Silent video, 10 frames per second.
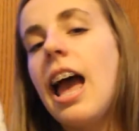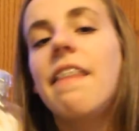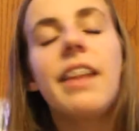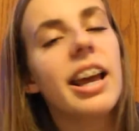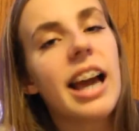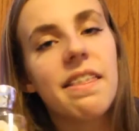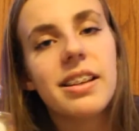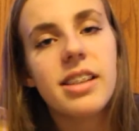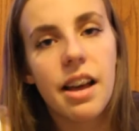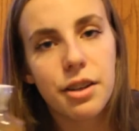And then I got
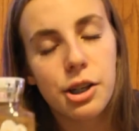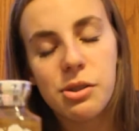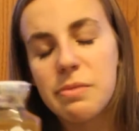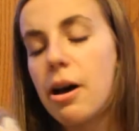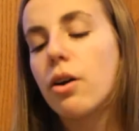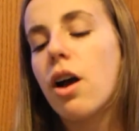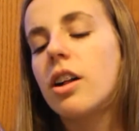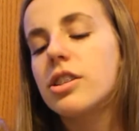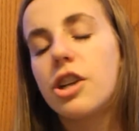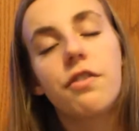this other new smell
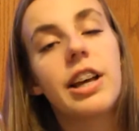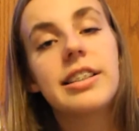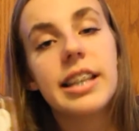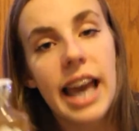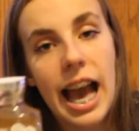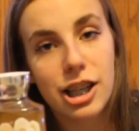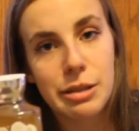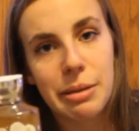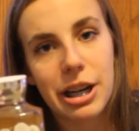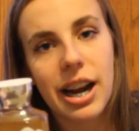called Snowflakes and
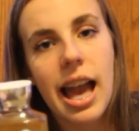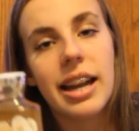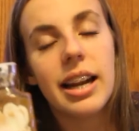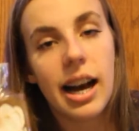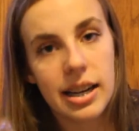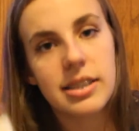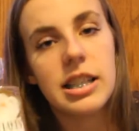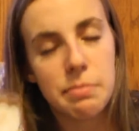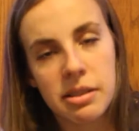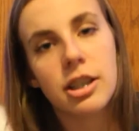Cashmere, and it
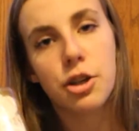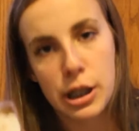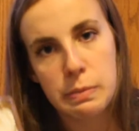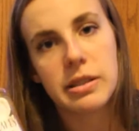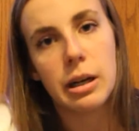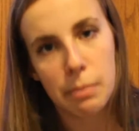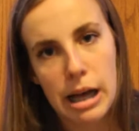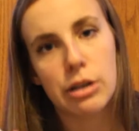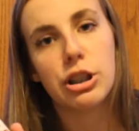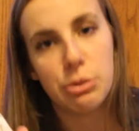honestly smells like Christmas in a
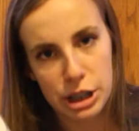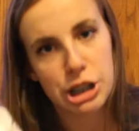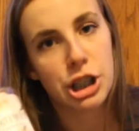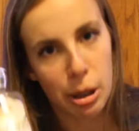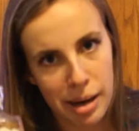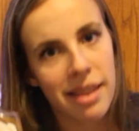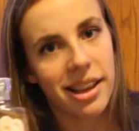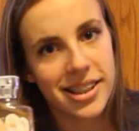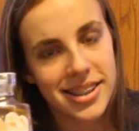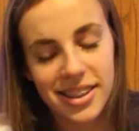bottle. You need to go buy
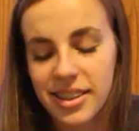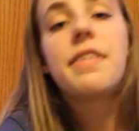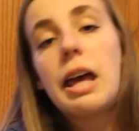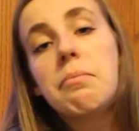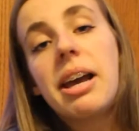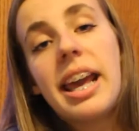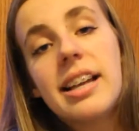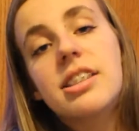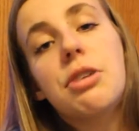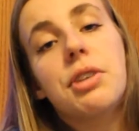this. Then my
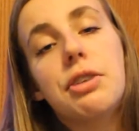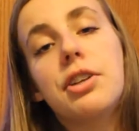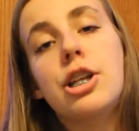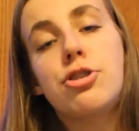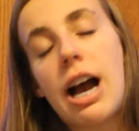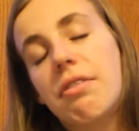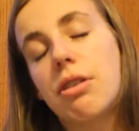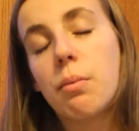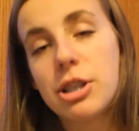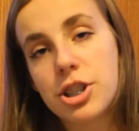hands get really, really dry
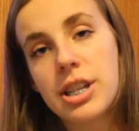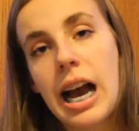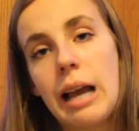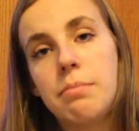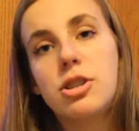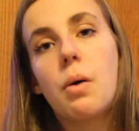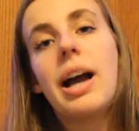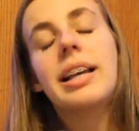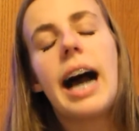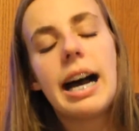throughout winter time, so
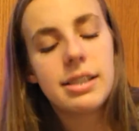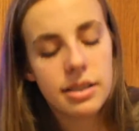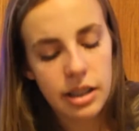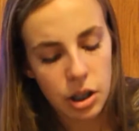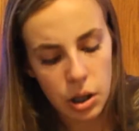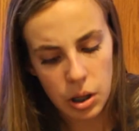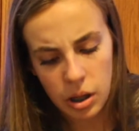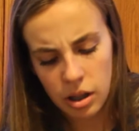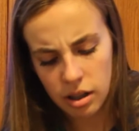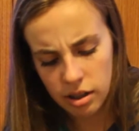I got
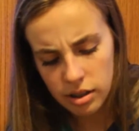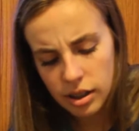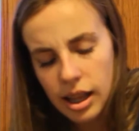little